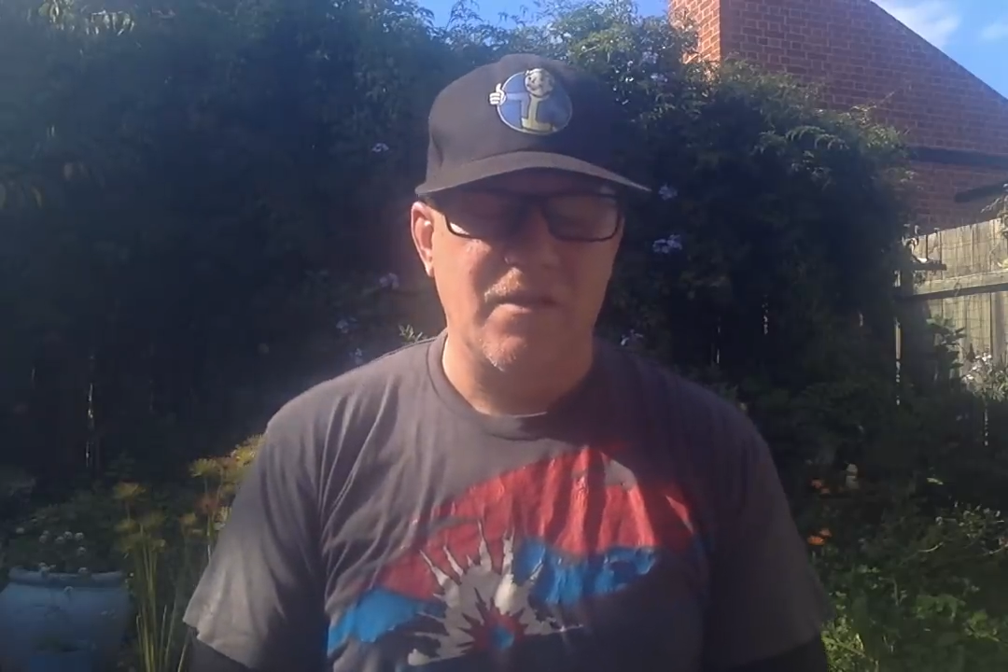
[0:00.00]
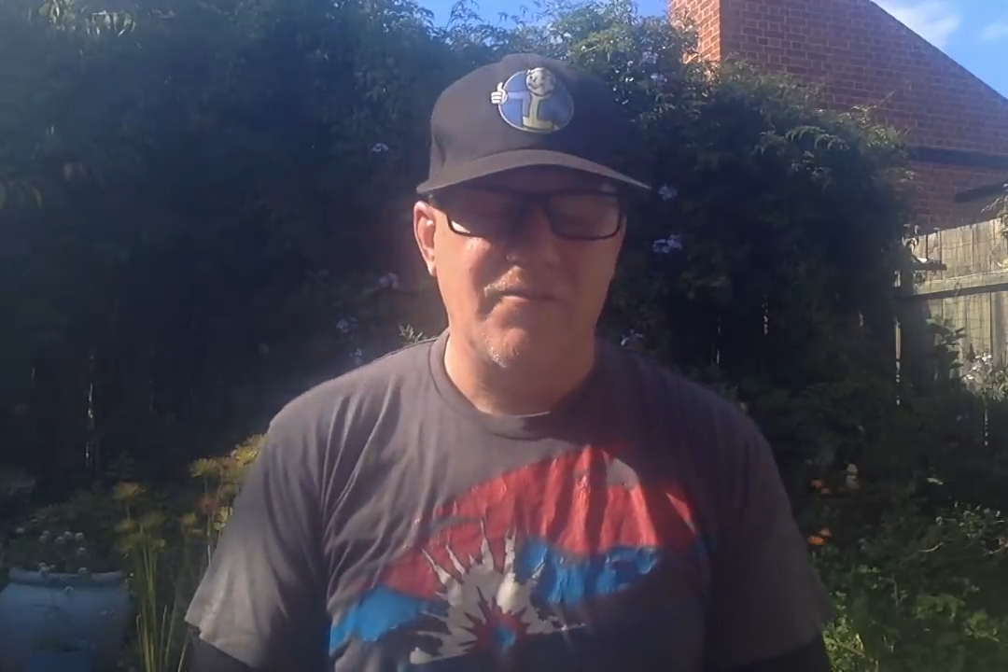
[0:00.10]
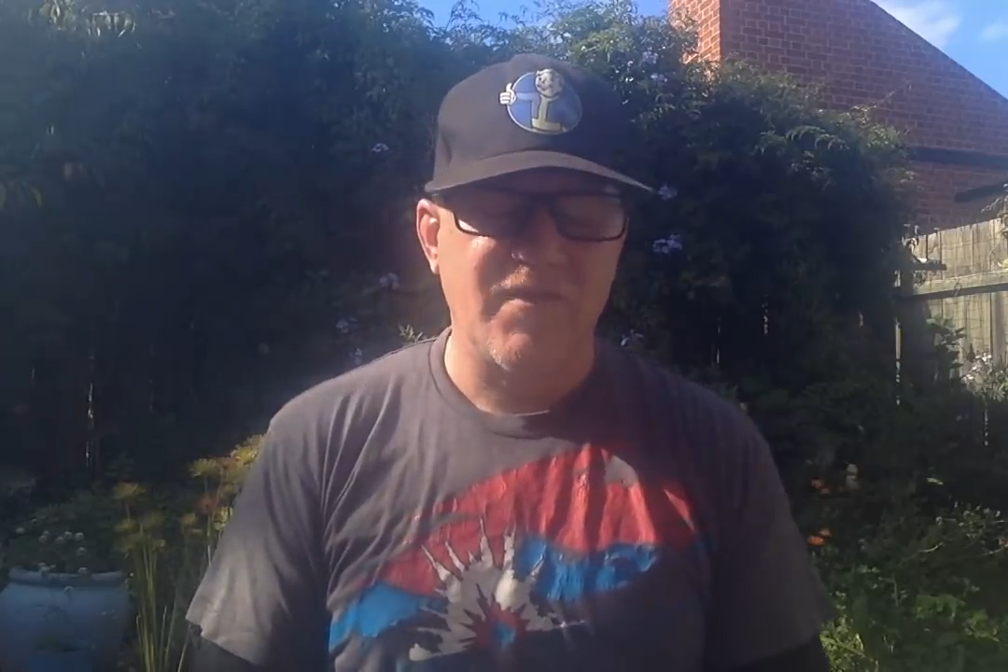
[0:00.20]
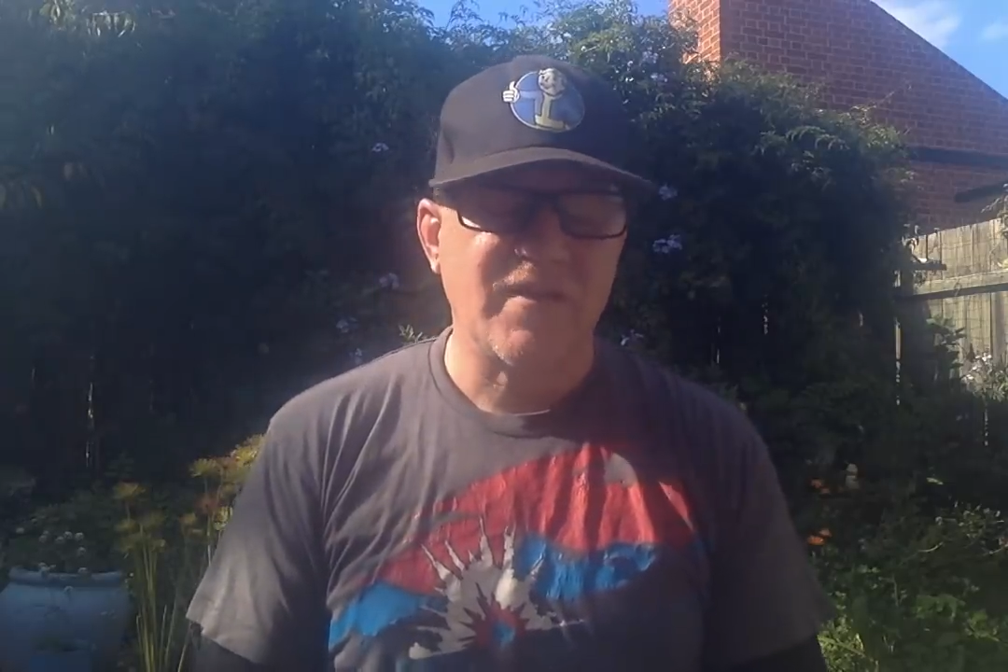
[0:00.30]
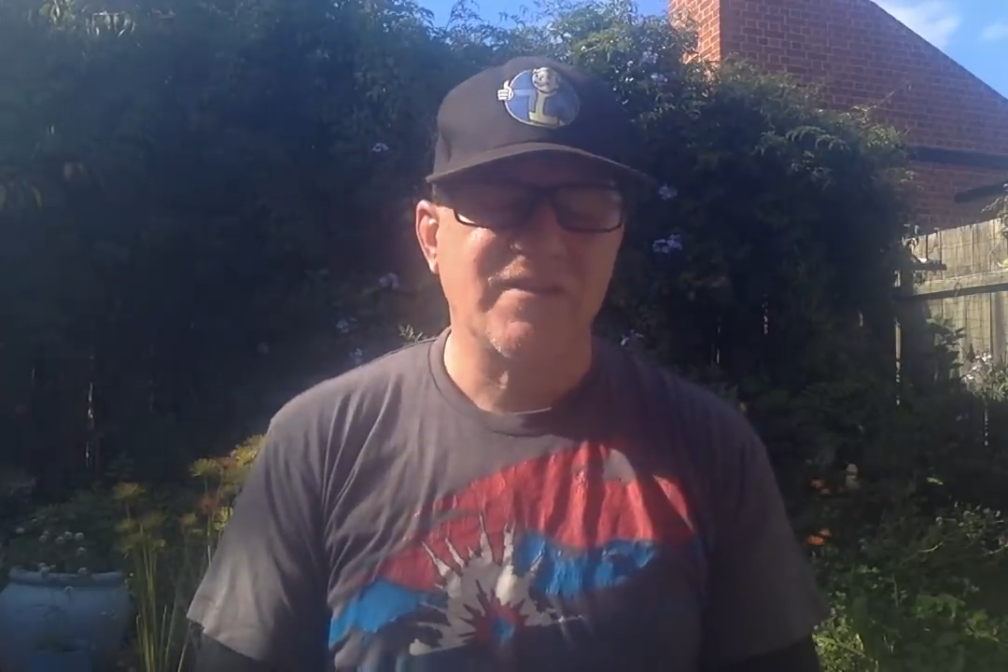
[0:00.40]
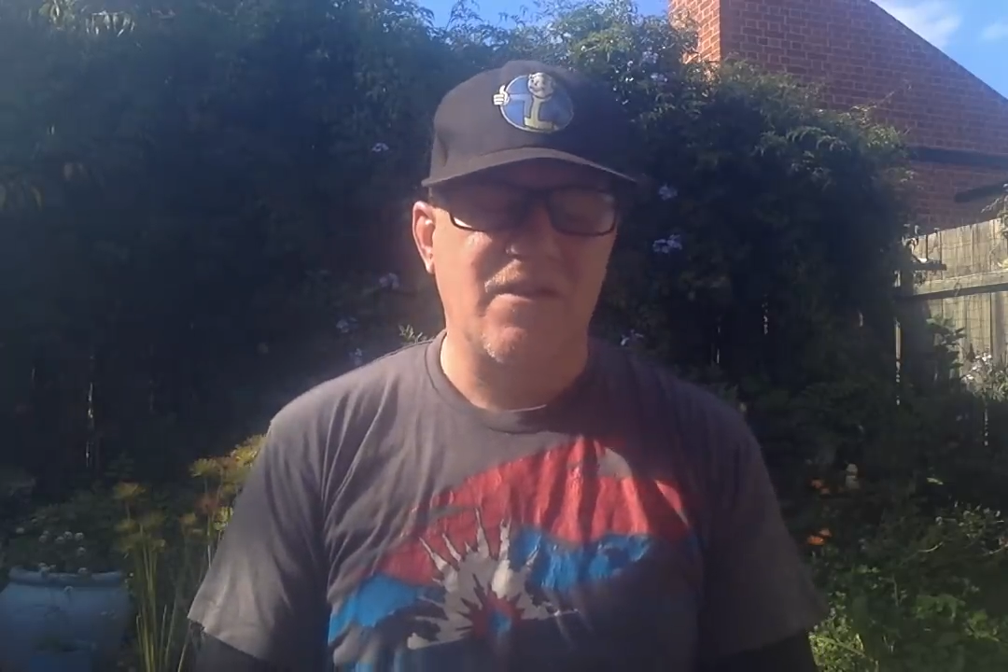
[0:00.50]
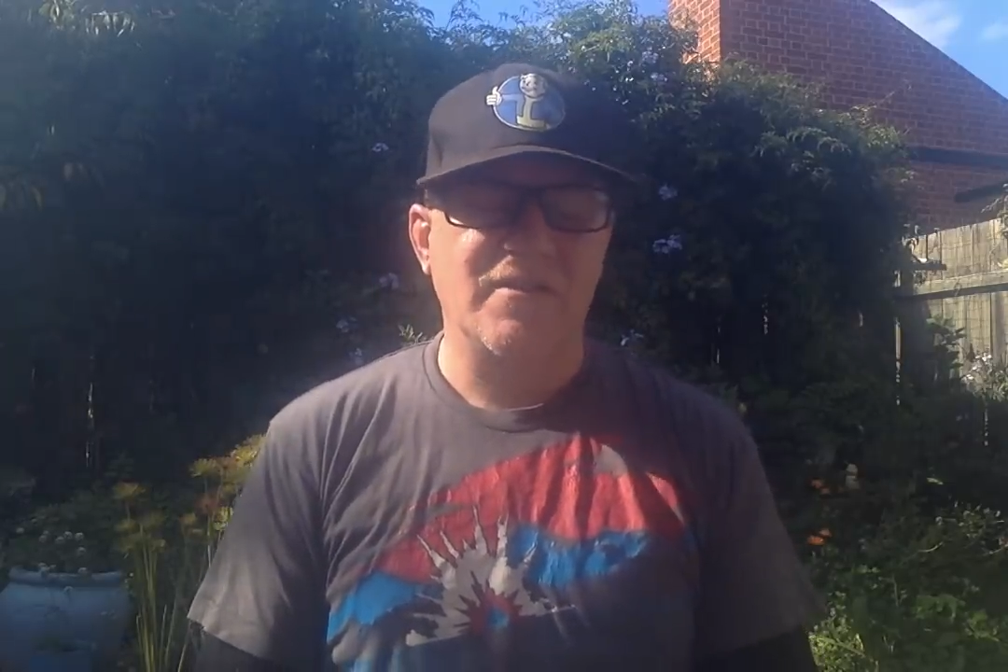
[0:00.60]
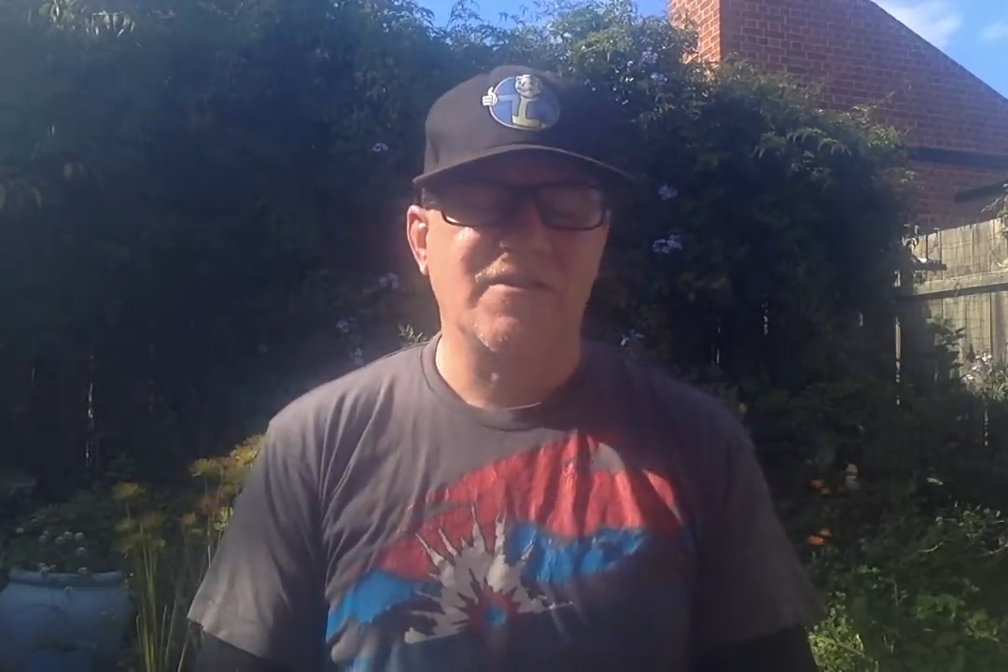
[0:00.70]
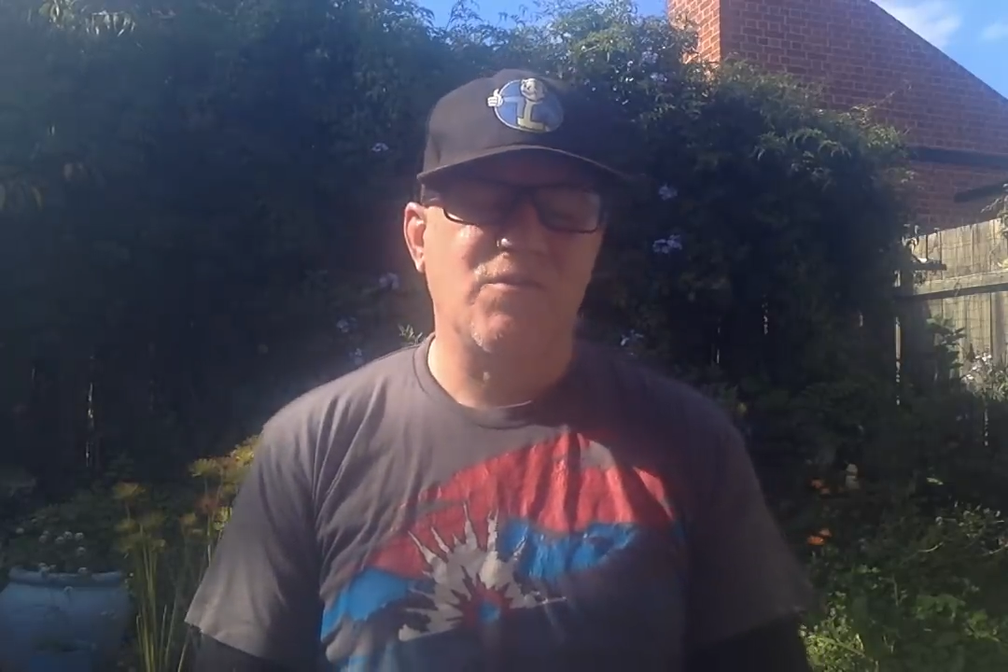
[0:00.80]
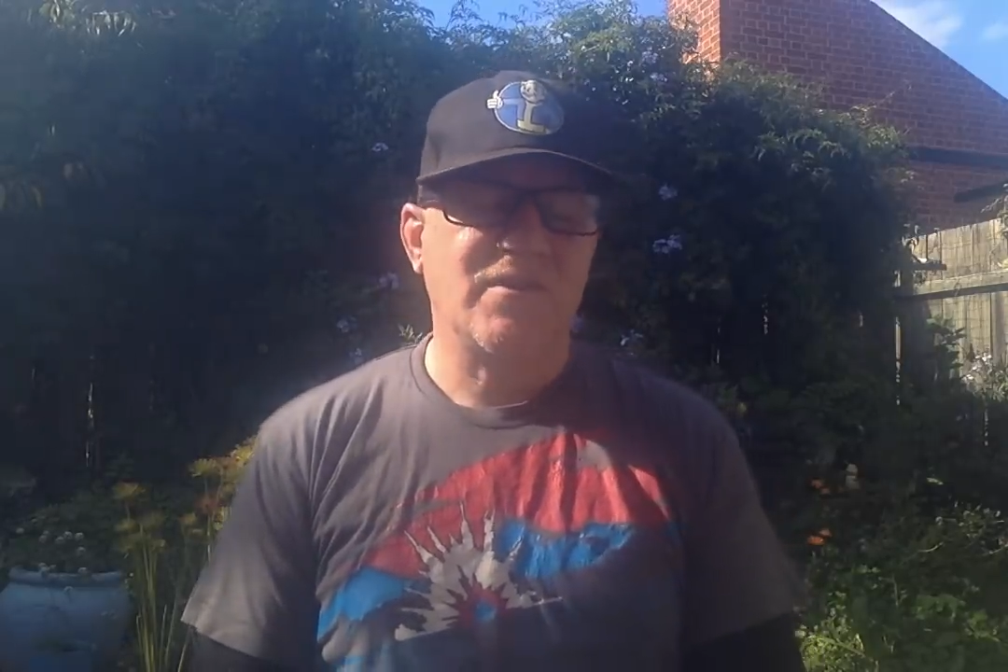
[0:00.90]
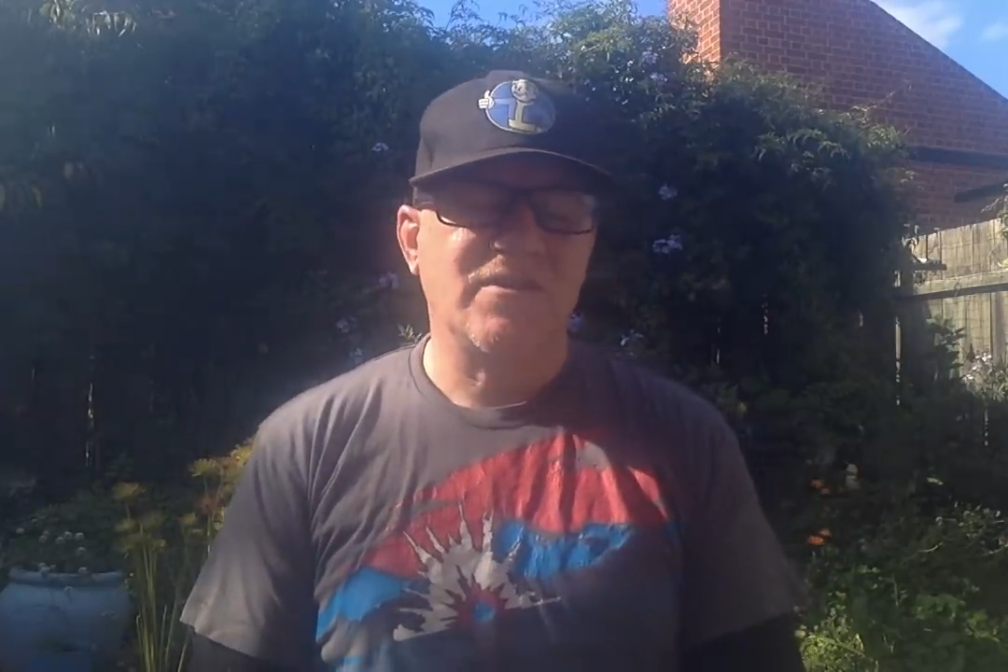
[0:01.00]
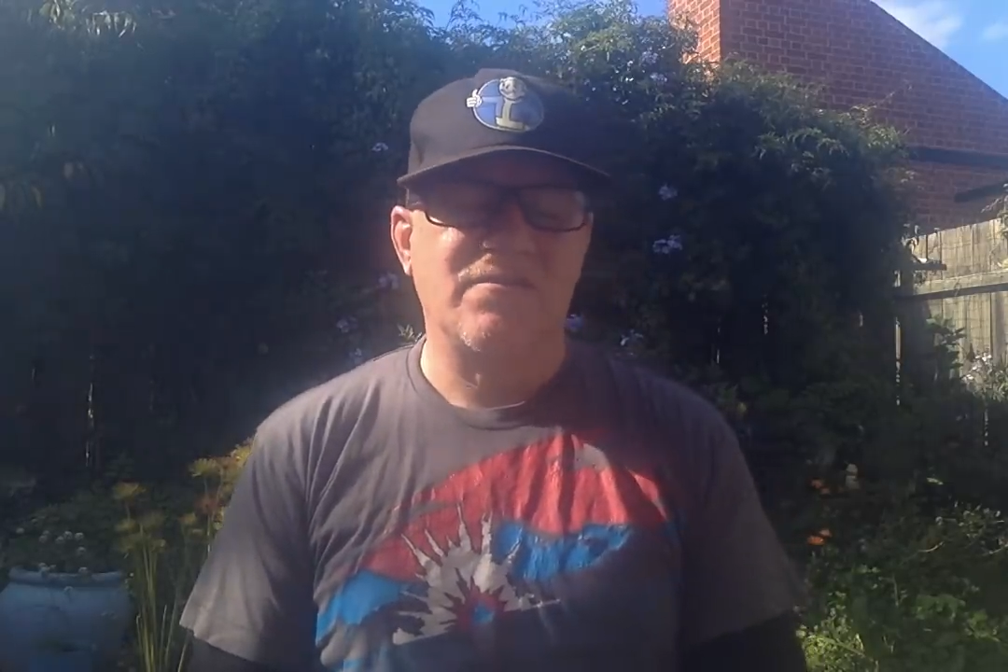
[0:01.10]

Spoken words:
face the consequences